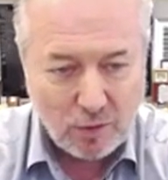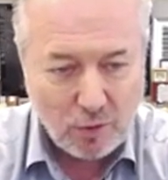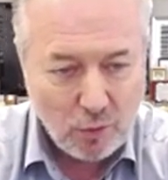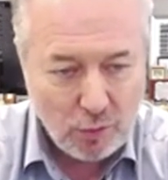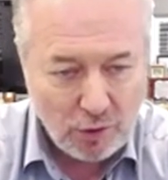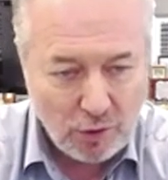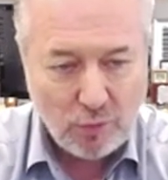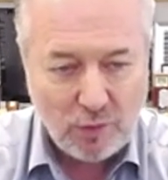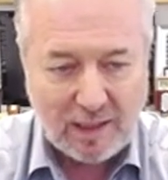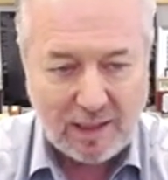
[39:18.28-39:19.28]

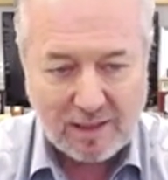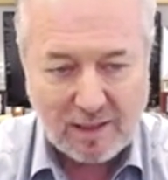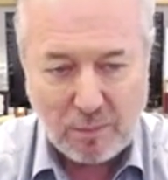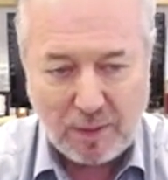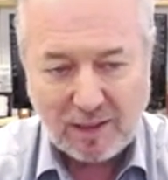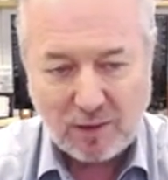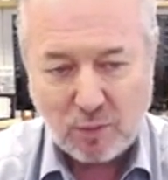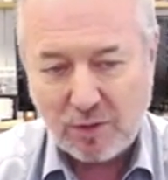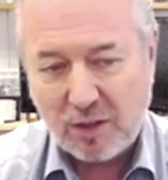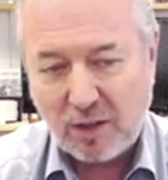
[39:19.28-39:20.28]
Uyuni is the biggest
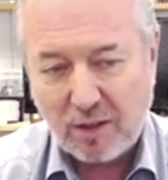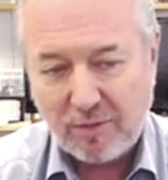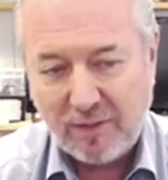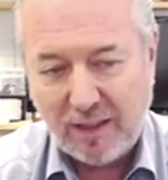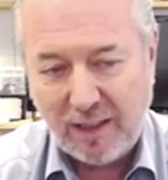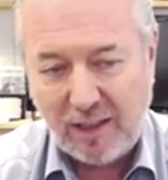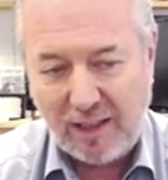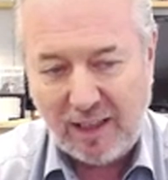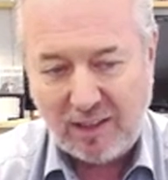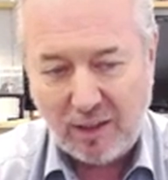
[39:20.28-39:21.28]
reserve in
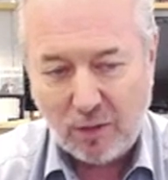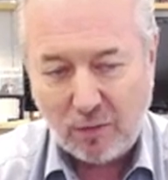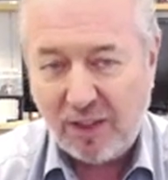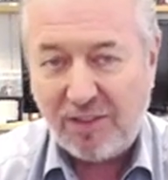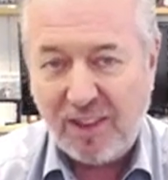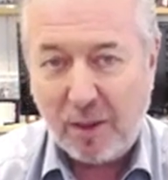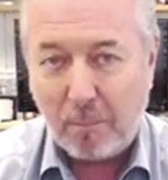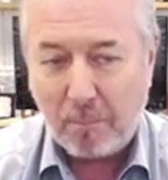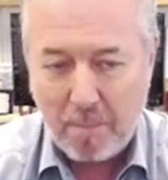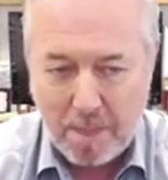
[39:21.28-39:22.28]

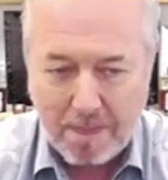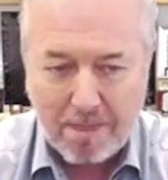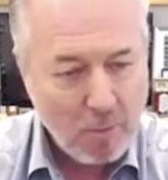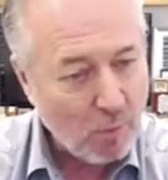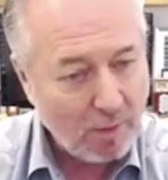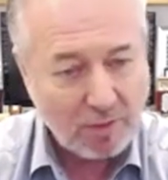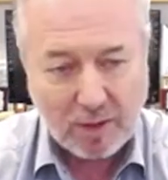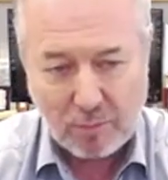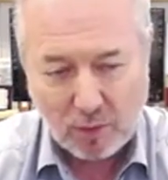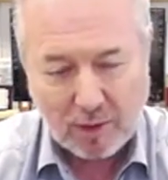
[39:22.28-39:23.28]
lithium. What's
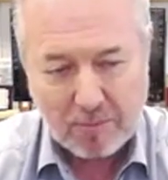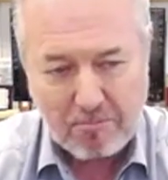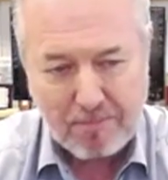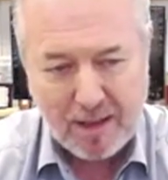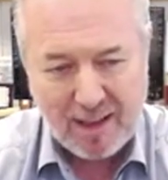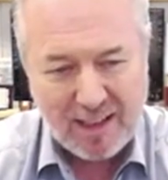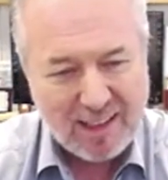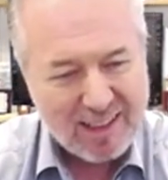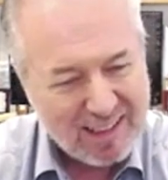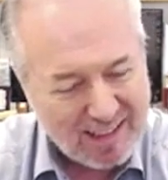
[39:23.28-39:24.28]
very important?
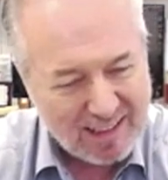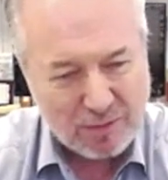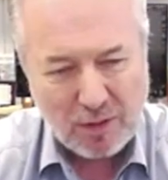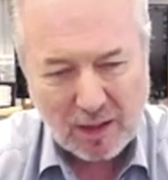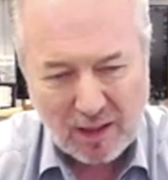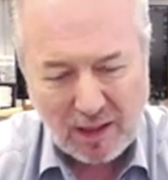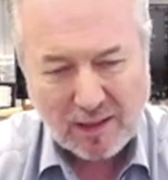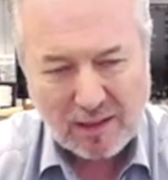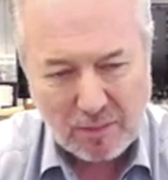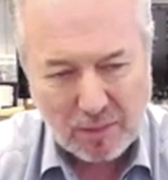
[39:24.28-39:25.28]
Es una
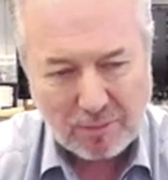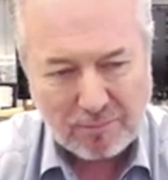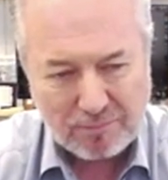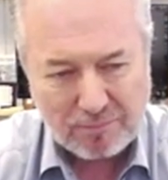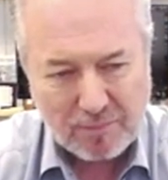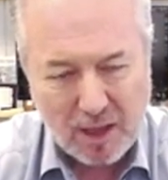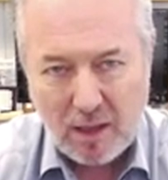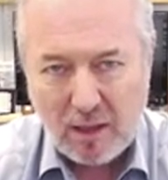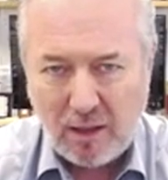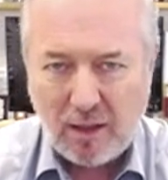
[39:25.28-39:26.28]
lástima.
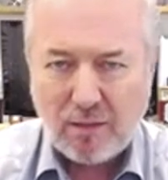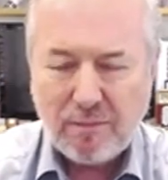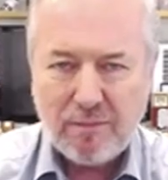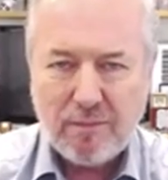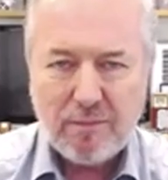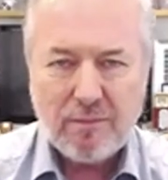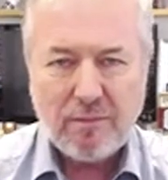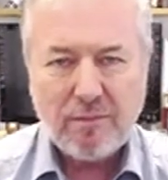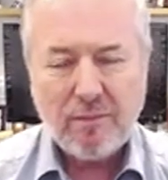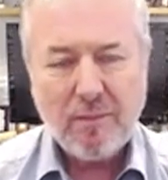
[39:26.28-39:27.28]
You know,
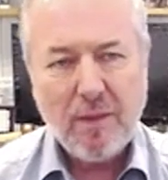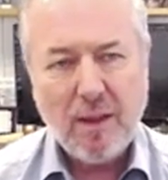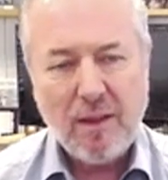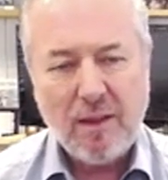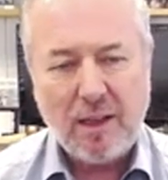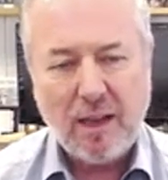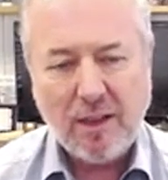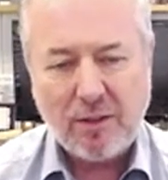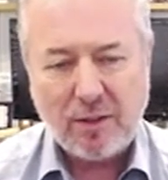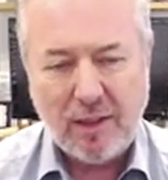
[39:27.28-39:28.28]
the
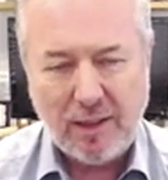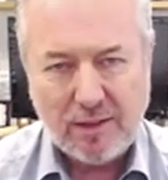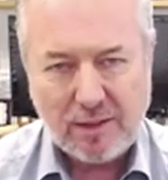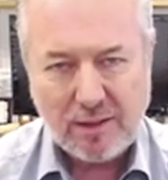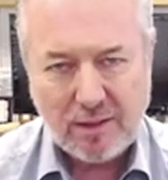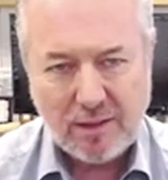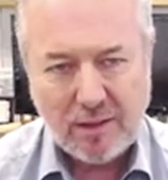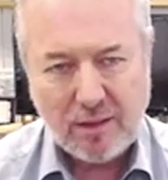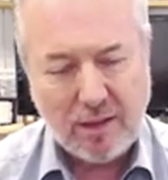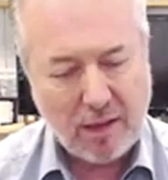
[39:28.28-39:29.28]
countries
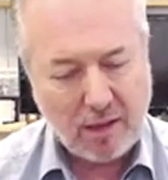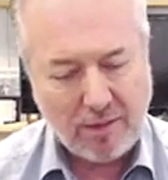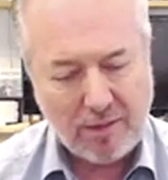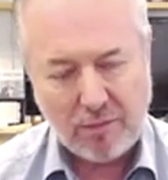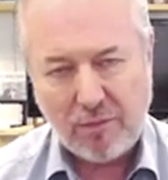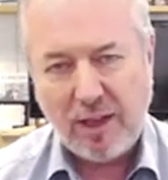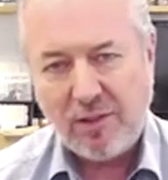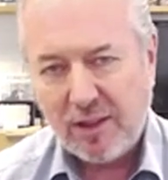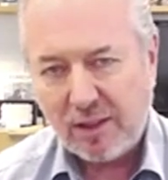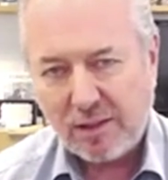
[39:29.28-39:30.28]
that are the
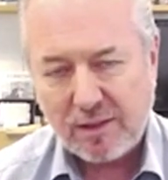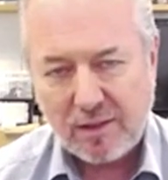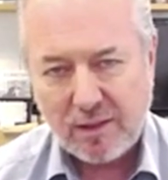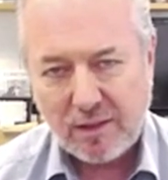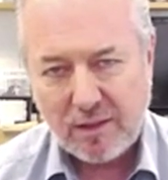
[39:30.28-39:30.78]
richest